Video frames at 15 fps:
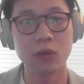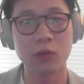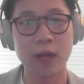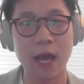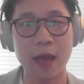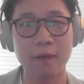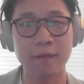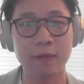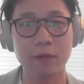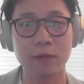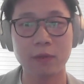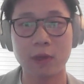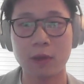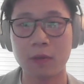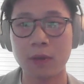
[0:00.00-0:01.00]
Do you have,
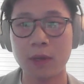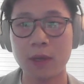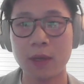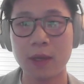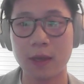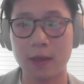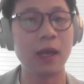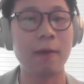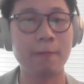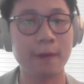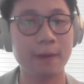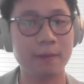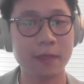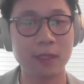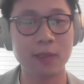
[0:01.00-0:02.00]
the
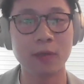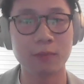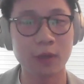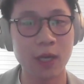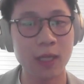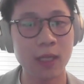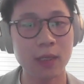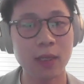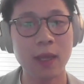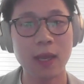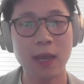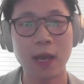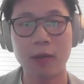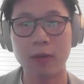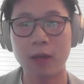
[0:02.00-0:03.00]
MVP or product?
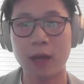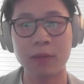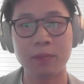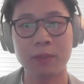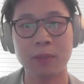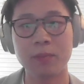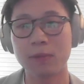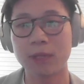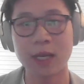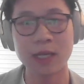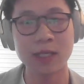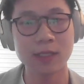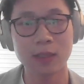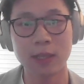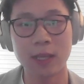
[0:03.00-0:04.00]
How many people
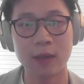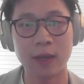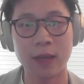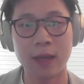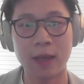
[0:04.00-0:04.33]
like it?